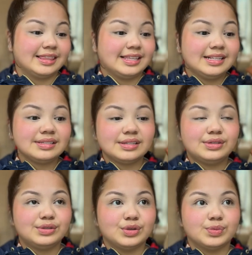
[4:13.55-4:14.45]
This
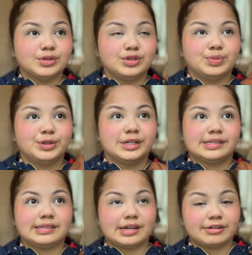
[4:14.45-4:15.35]
is super, super
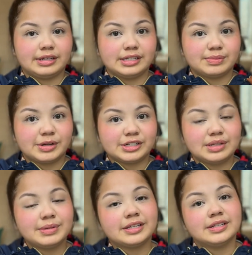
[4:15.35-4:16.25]
necessary,
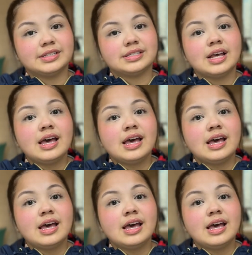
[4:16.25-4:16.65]
especially because